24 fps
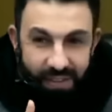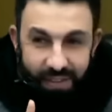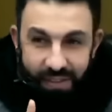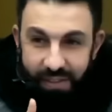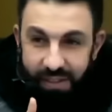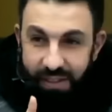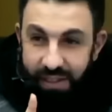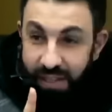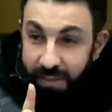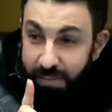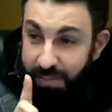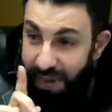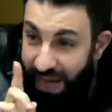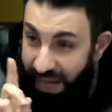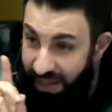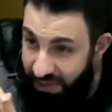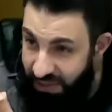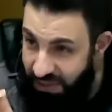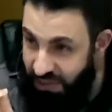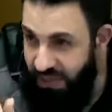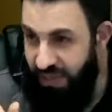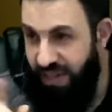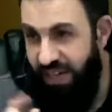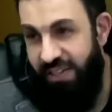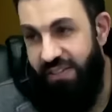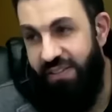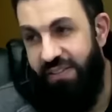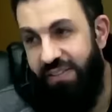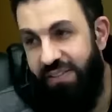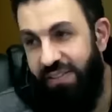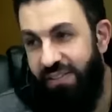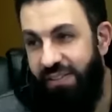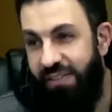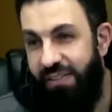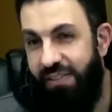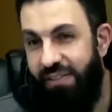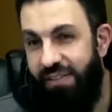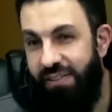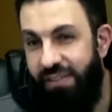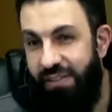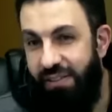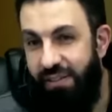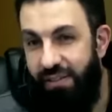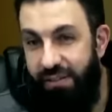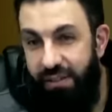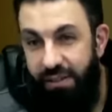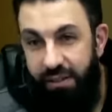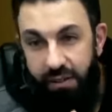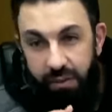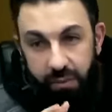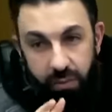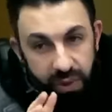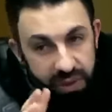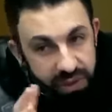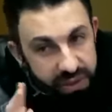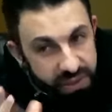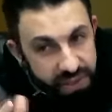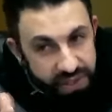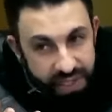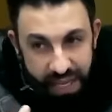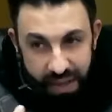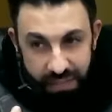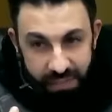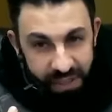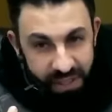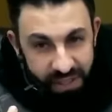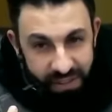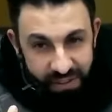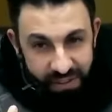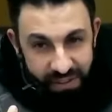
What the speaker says: in Palestine. What does that mean?